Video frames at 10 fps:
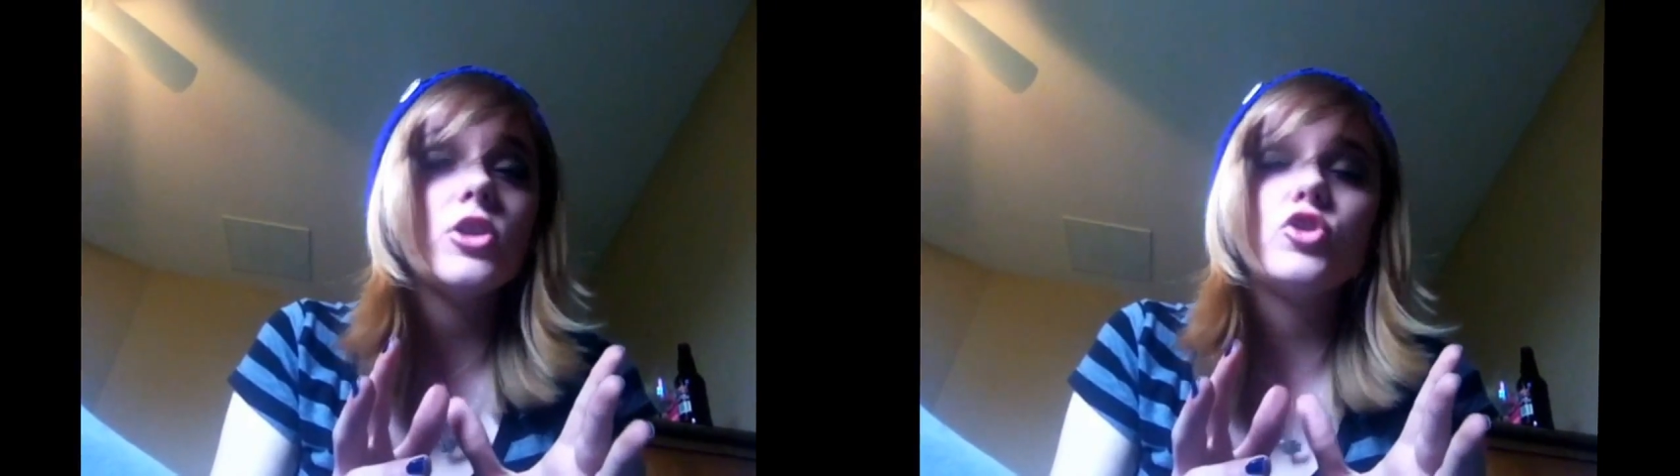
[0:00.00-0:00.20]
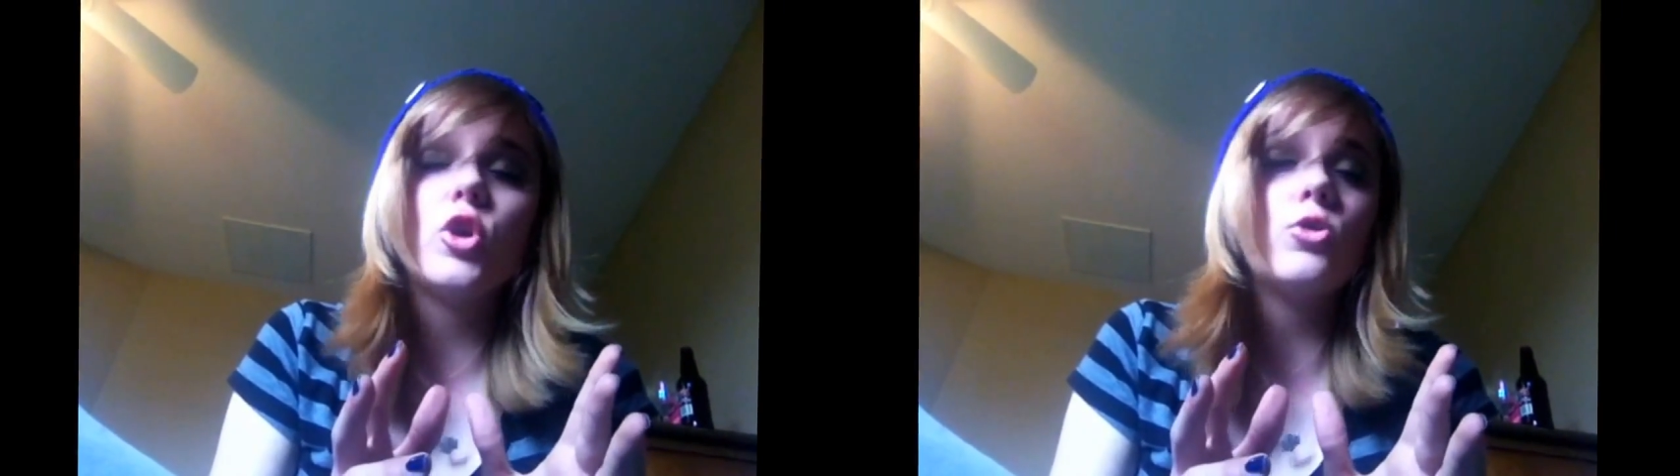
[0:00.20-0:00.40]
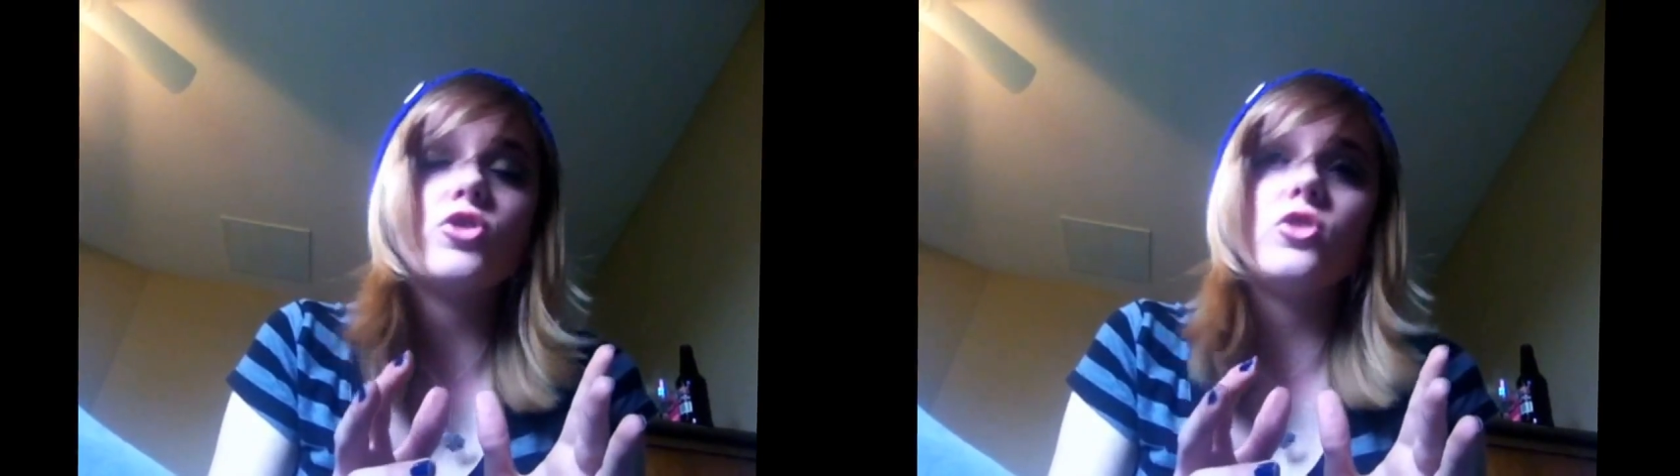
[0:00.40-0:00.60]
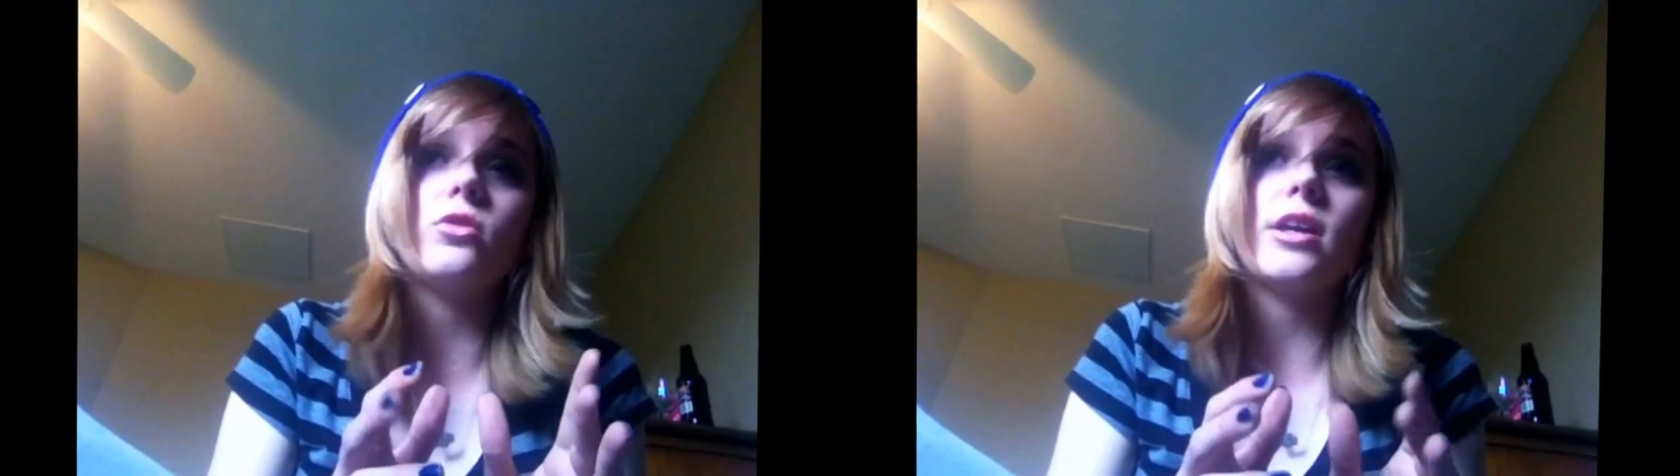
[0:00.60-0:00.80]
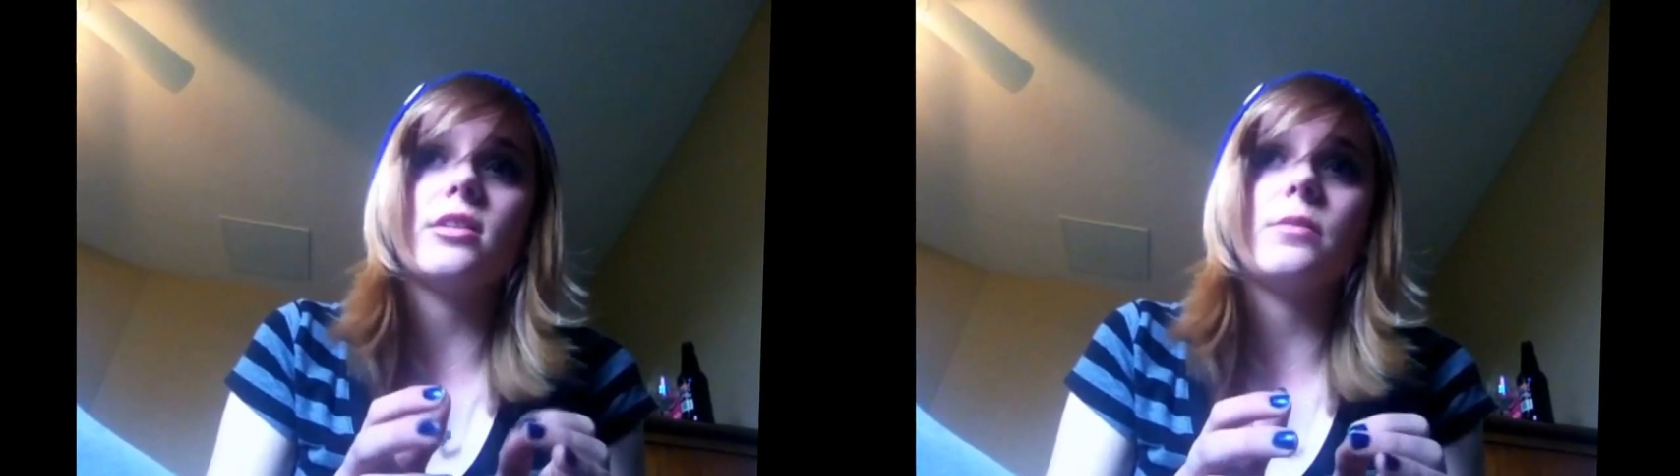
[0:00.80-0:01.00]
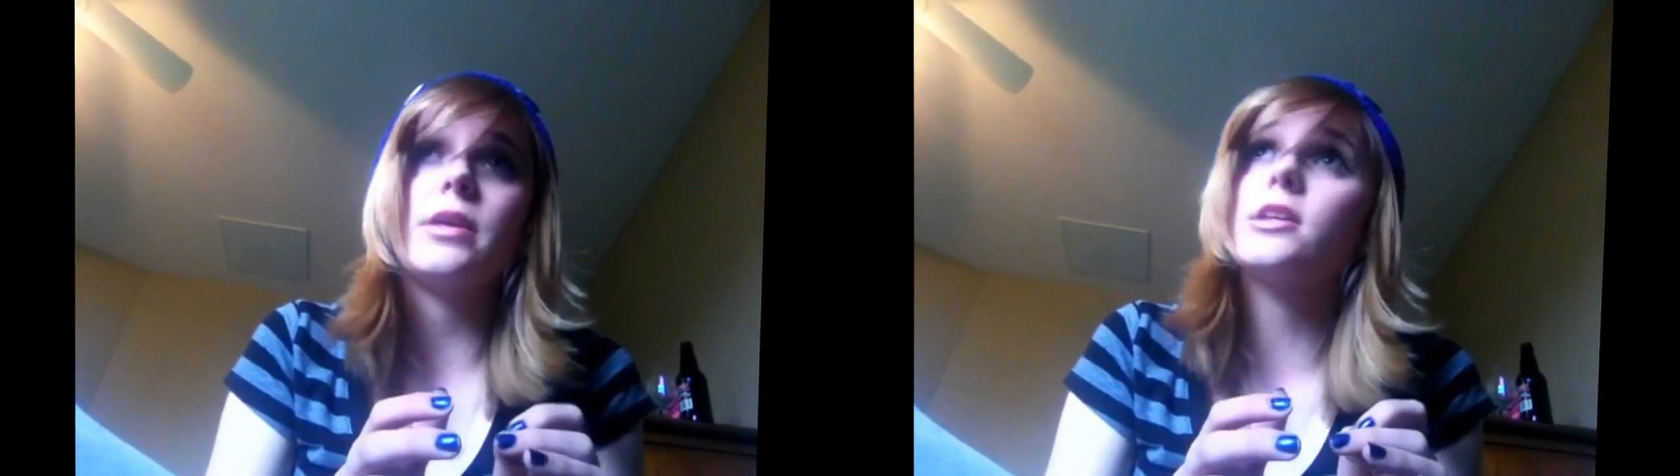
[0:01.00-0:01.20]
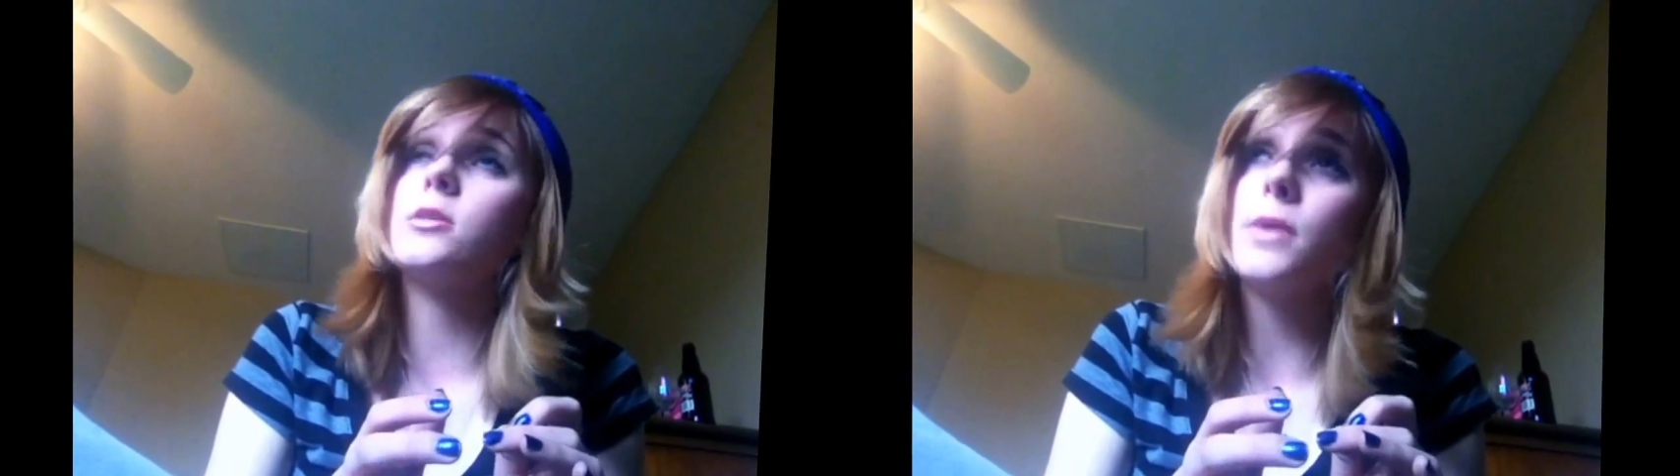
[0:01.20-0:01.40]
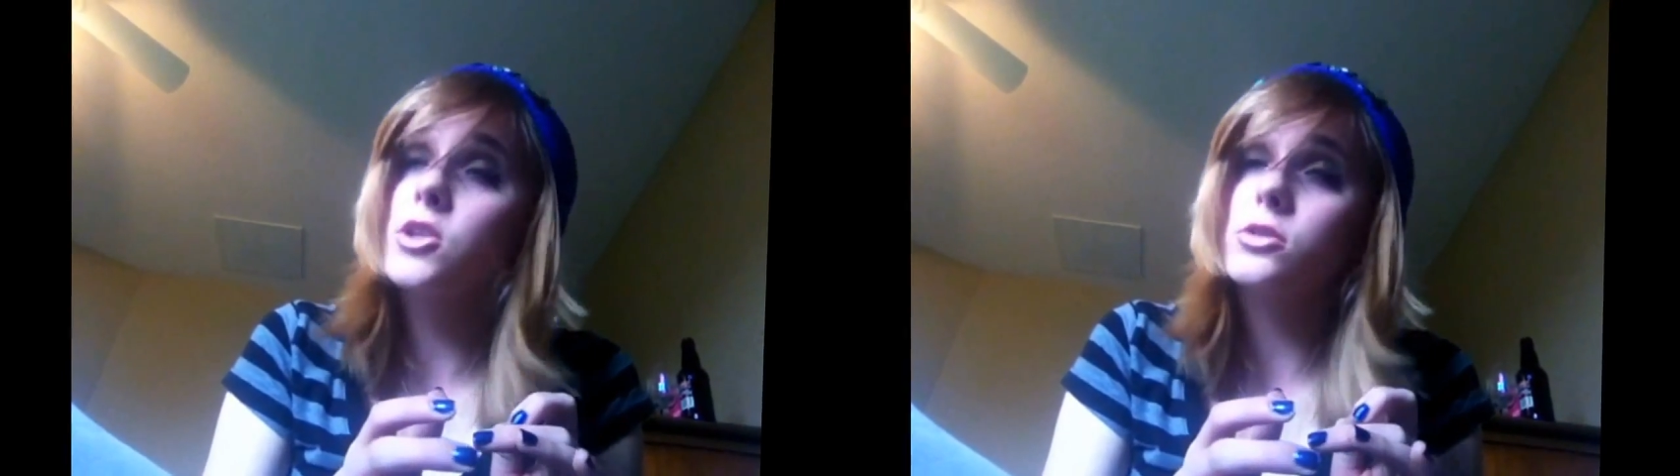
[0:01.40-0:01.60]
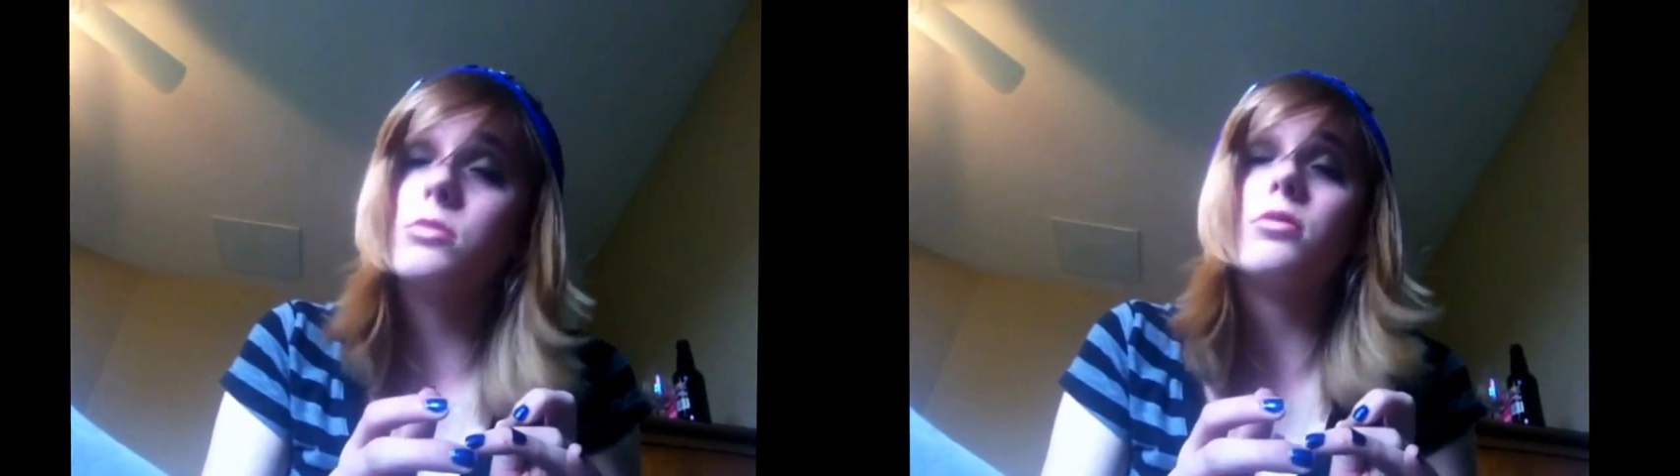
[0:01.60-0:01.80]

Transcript: Don't do that to me, especially